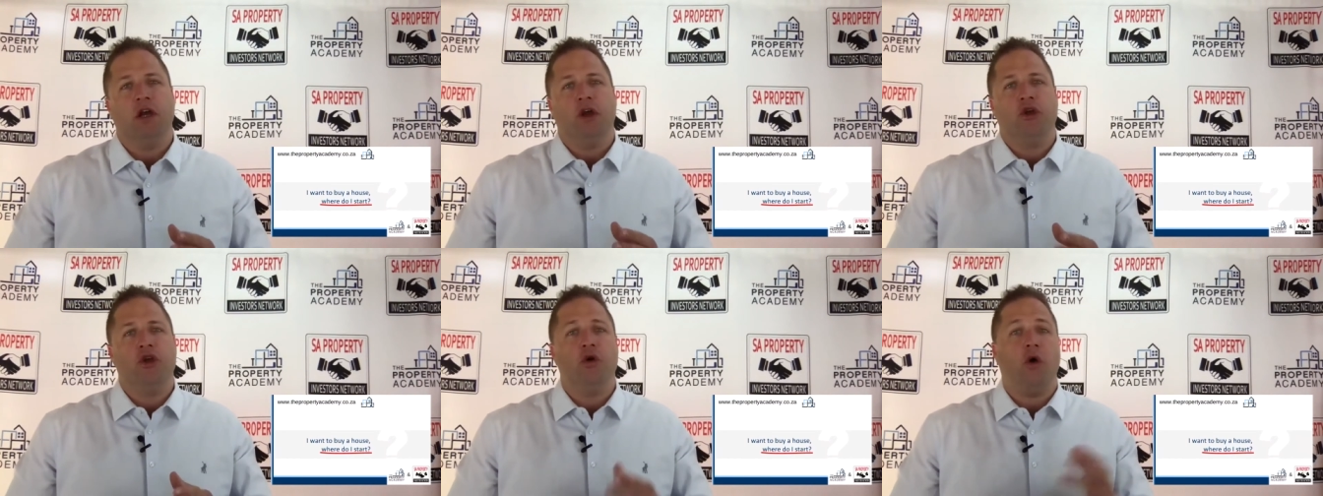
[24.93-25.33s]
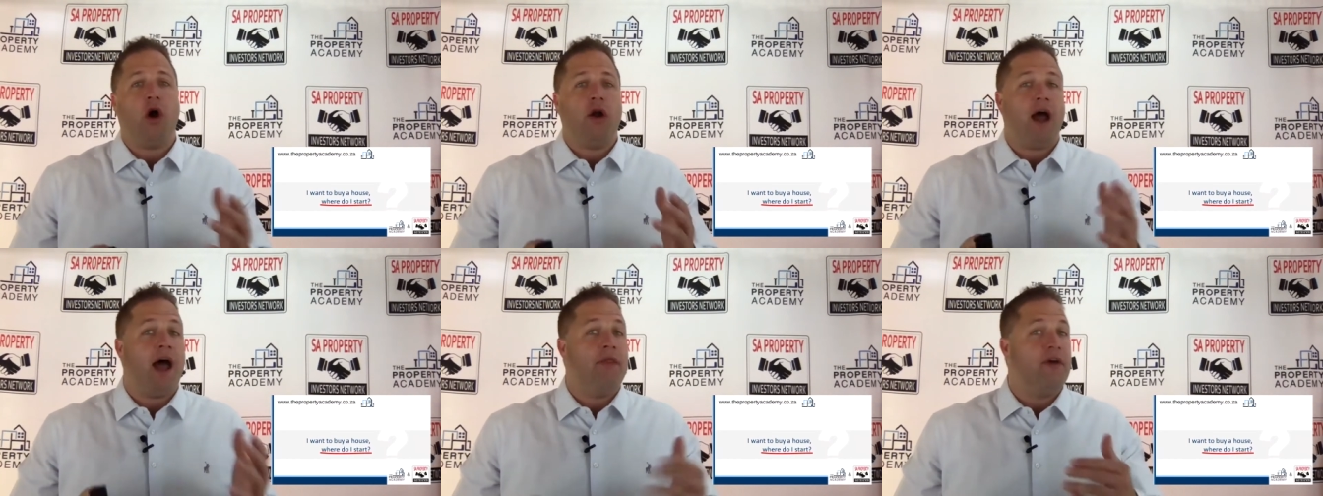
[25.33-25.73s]
you are
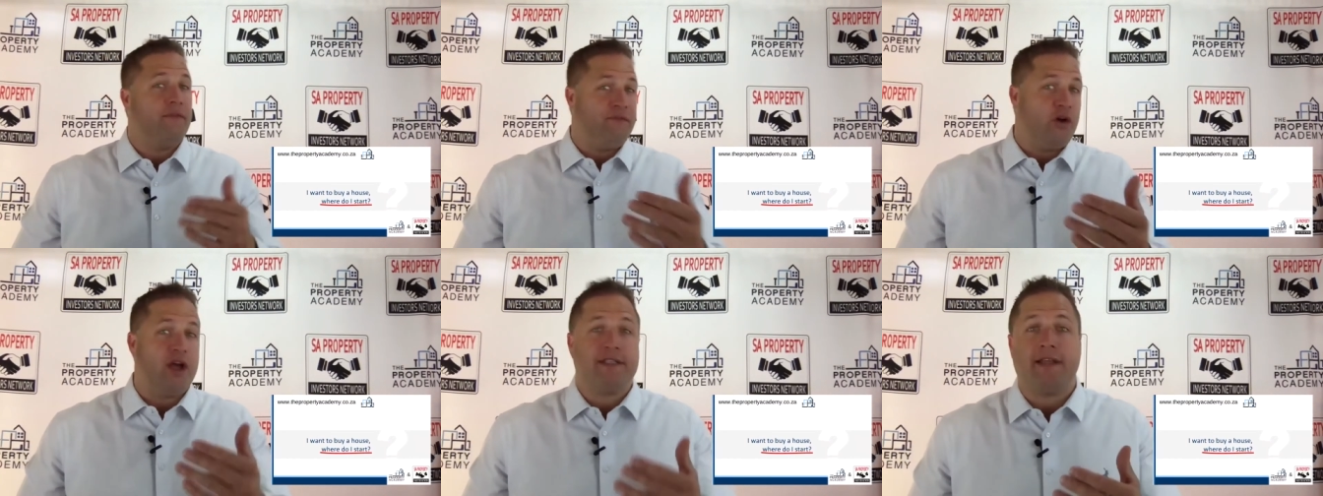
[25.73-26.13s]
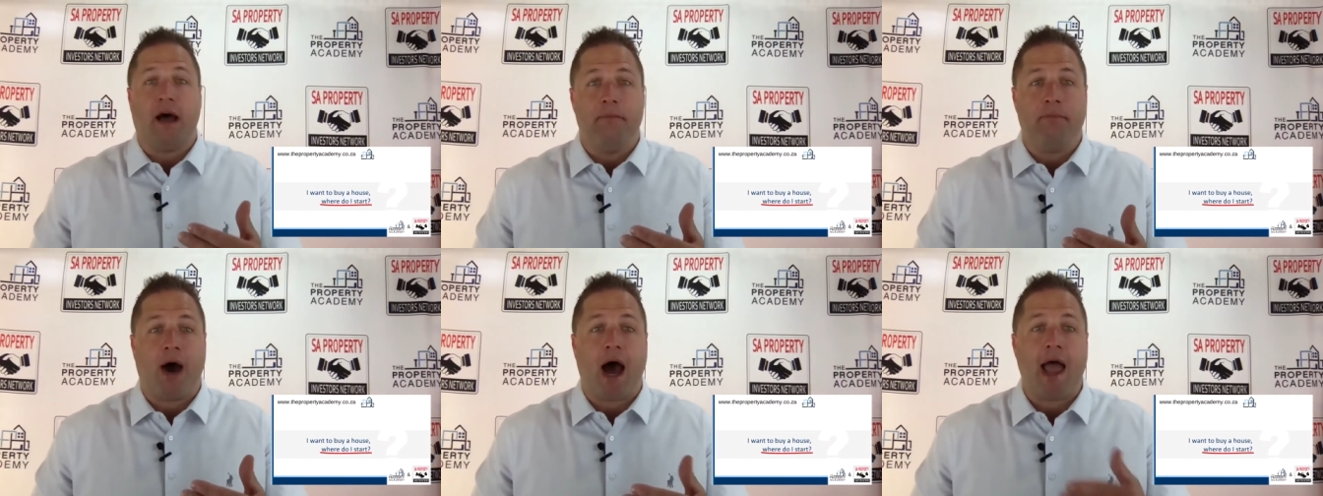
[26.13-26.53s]
either a first
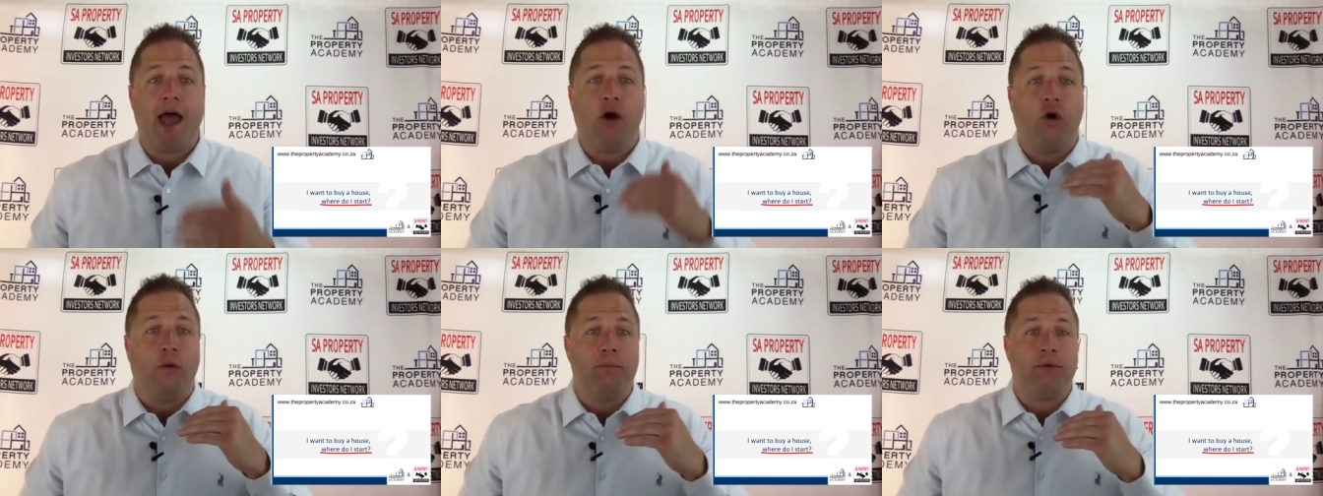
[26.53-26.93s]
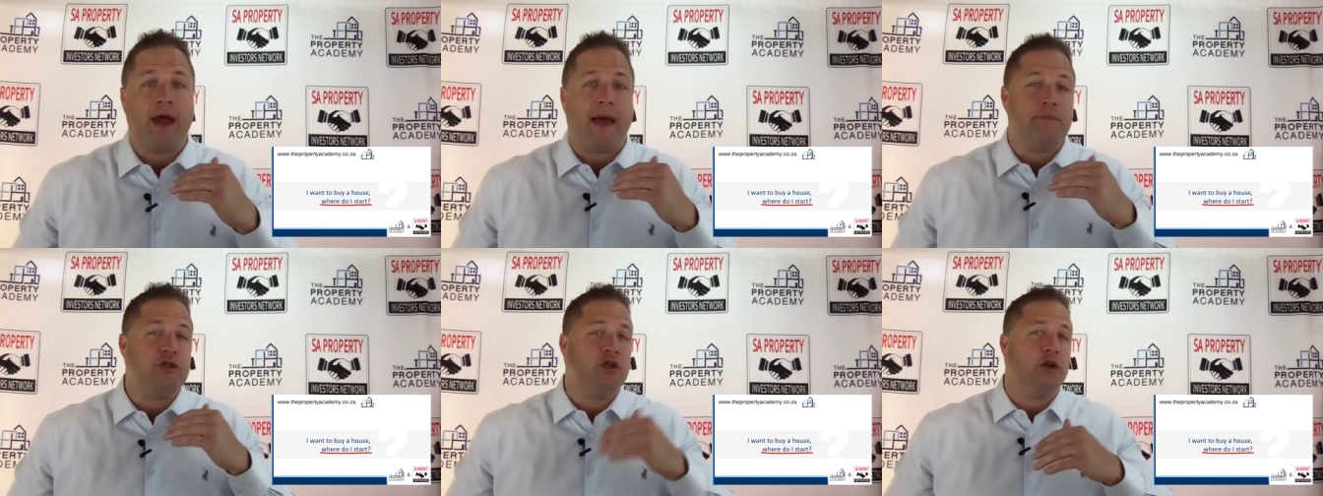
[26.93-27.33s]
time buyer or
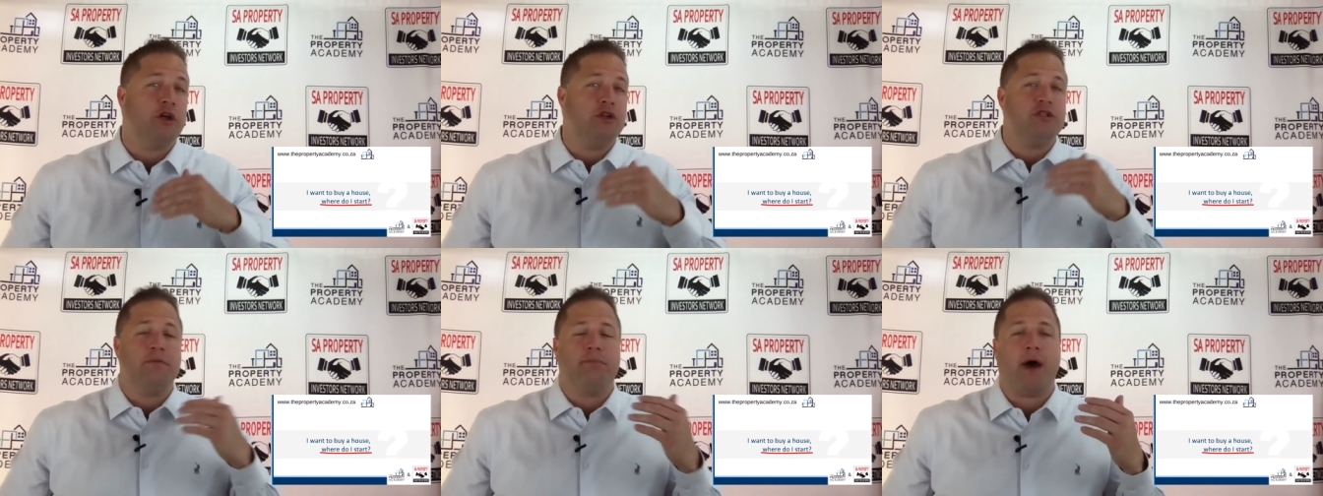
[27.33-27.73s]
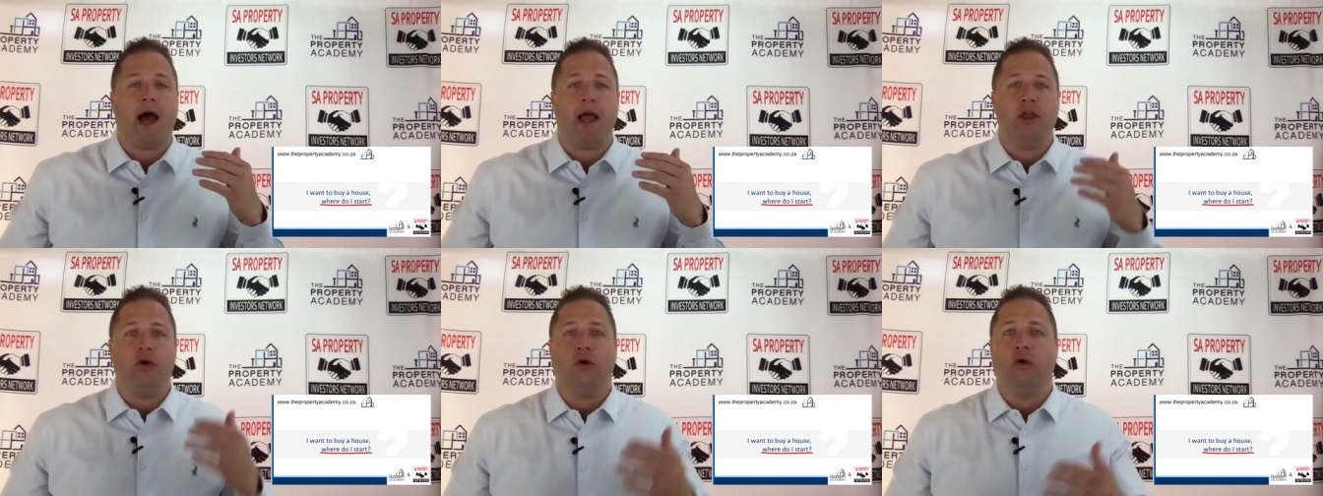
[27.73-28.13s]
perhaps you're looking to buy
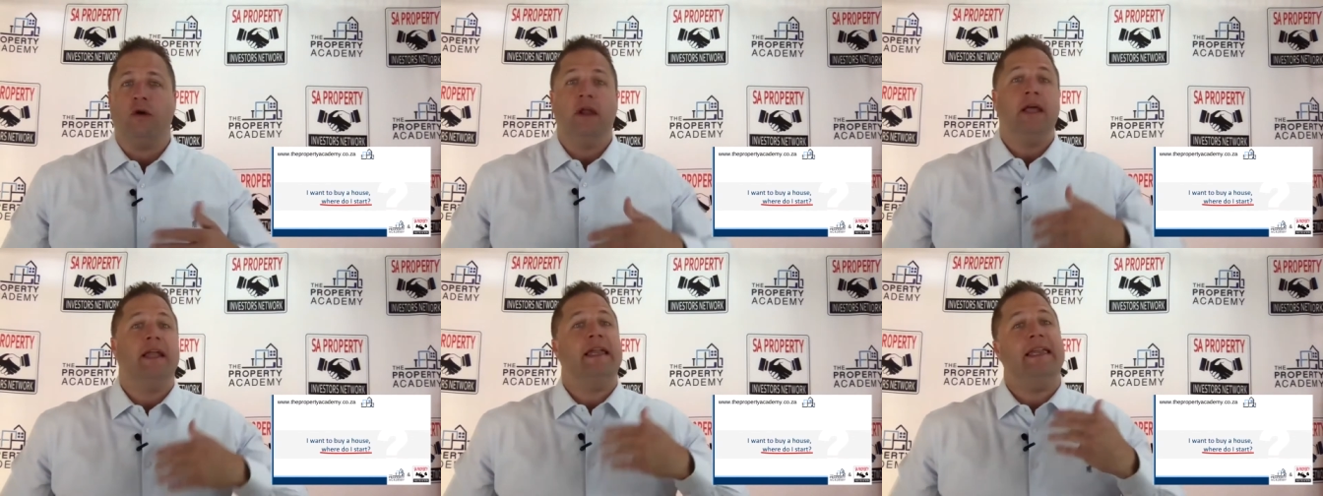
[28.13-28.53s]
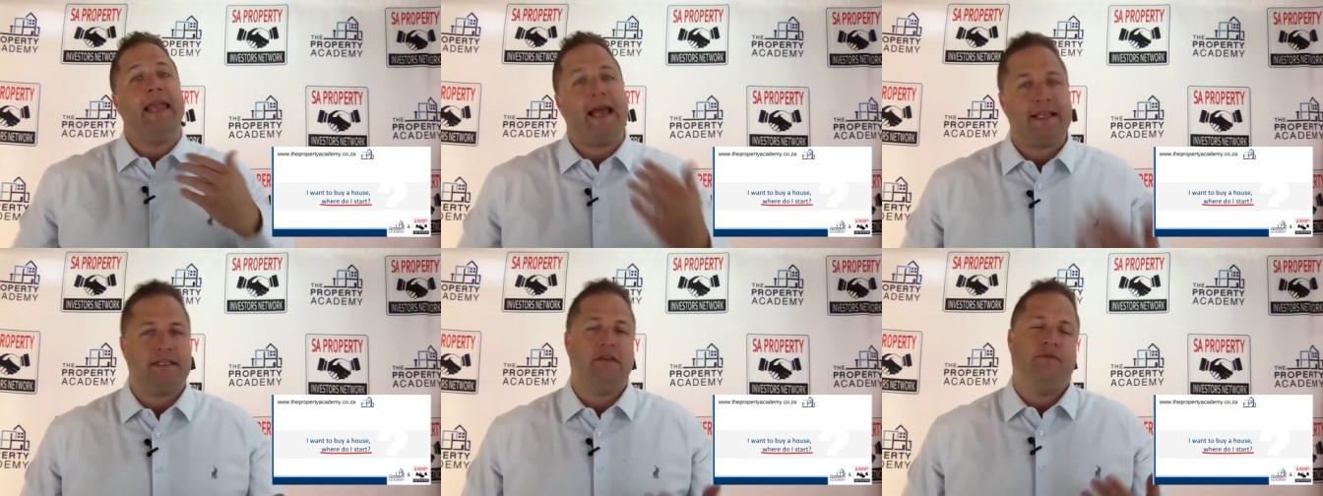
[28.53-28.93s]
your
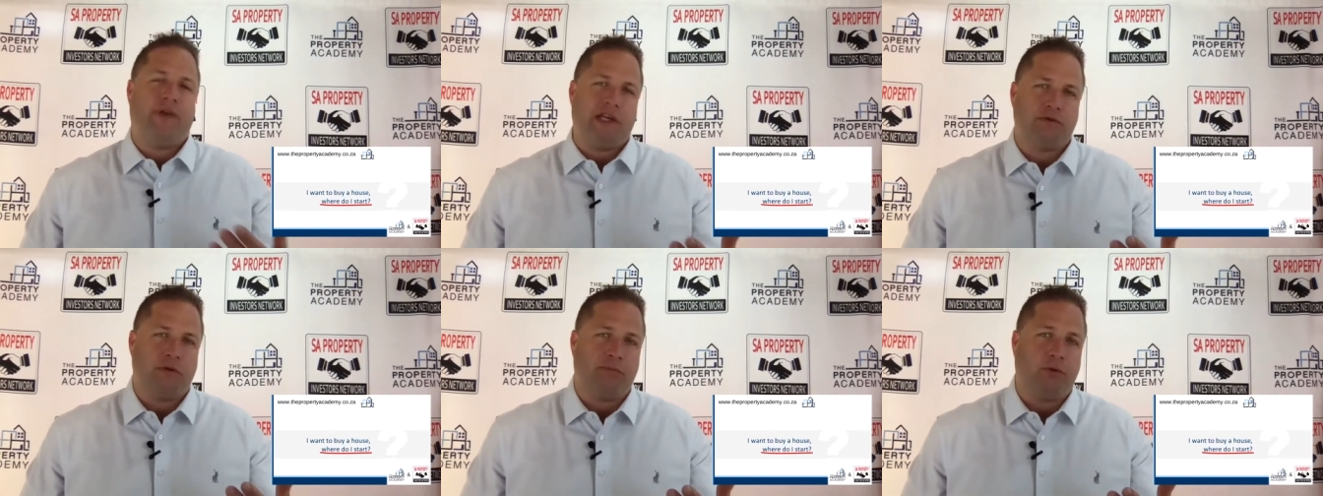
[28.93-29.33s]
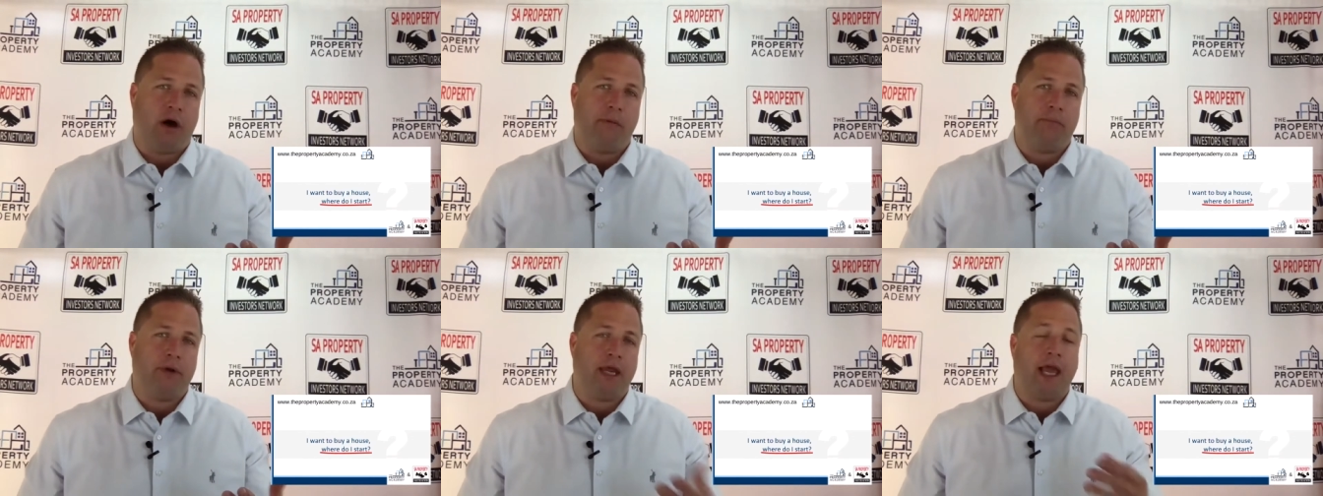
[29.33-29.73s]
next investment
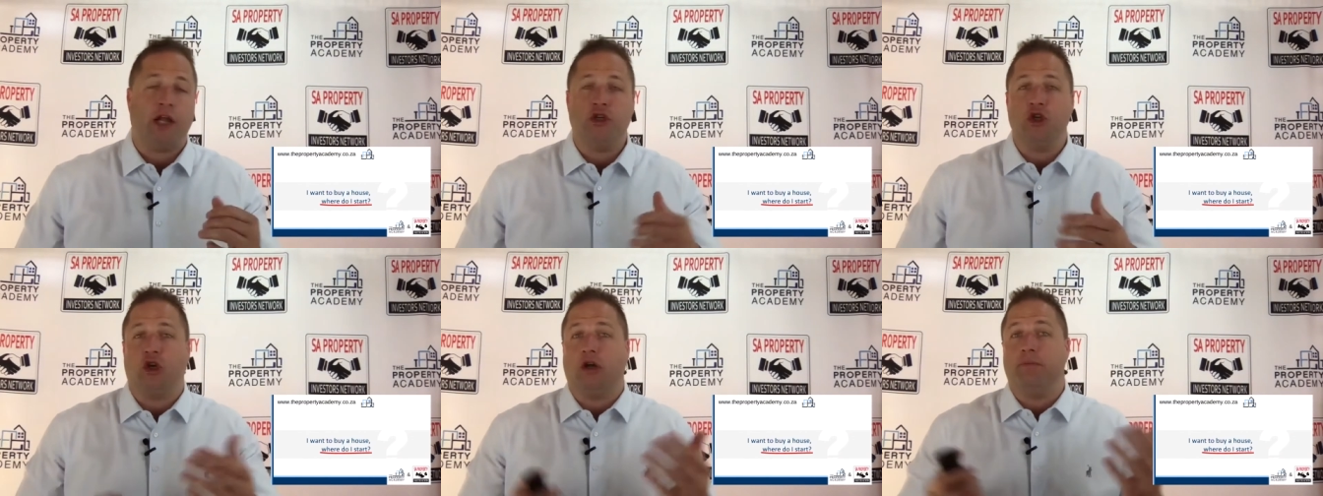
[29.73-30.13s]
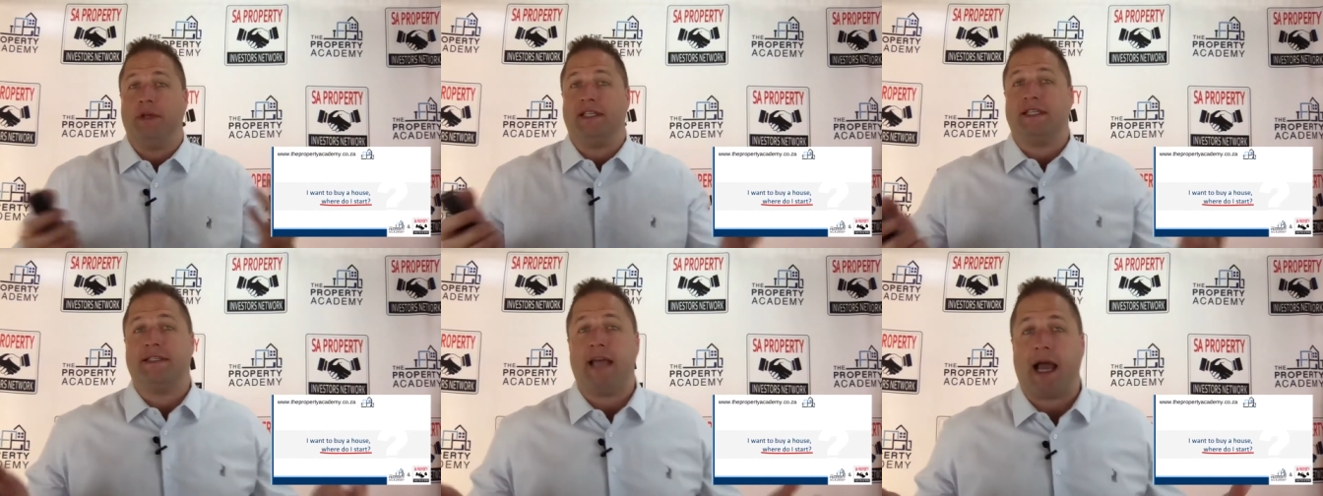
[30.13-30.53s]
property and you could be
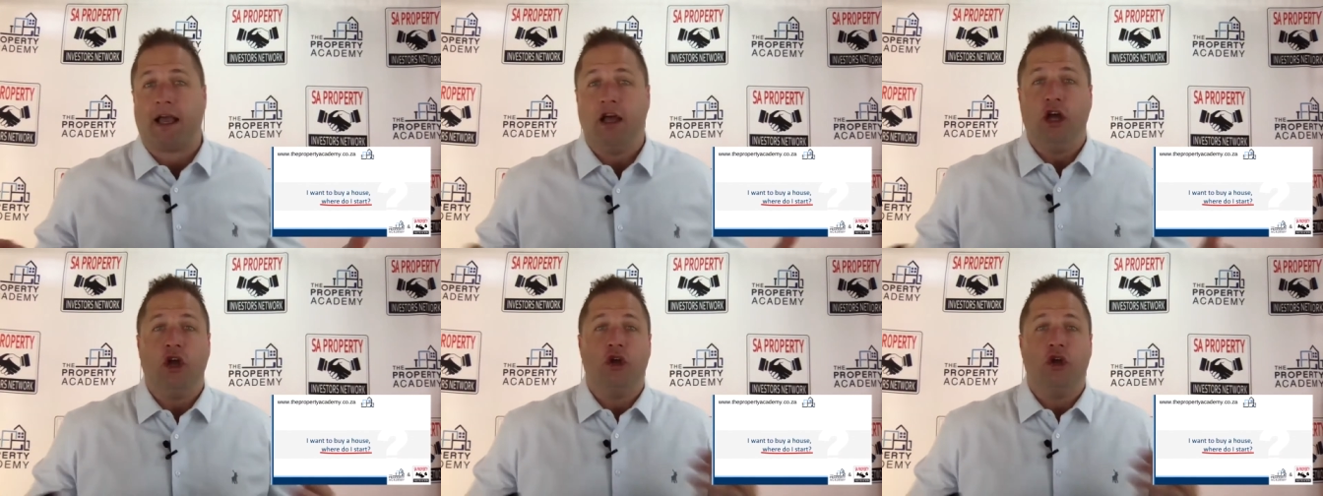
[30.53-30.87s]
stuck.